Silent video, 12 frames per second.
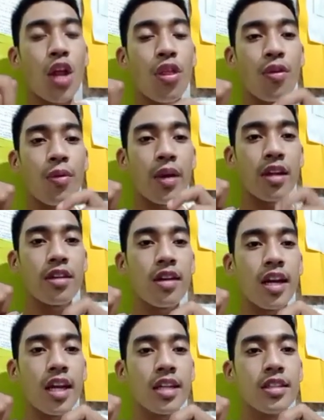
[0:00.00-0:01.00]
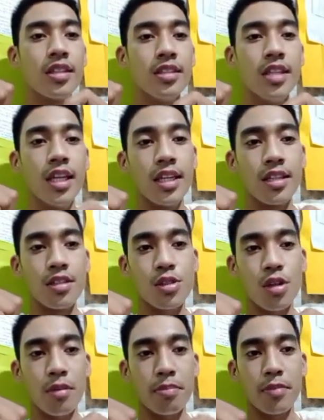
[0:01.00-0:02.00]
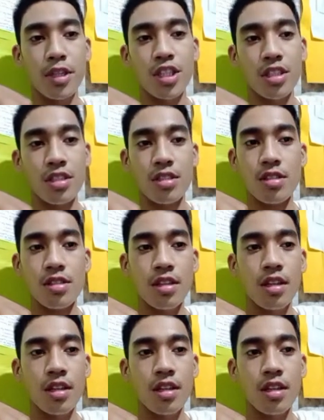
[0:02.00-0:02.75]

to regulate the dealings of merchants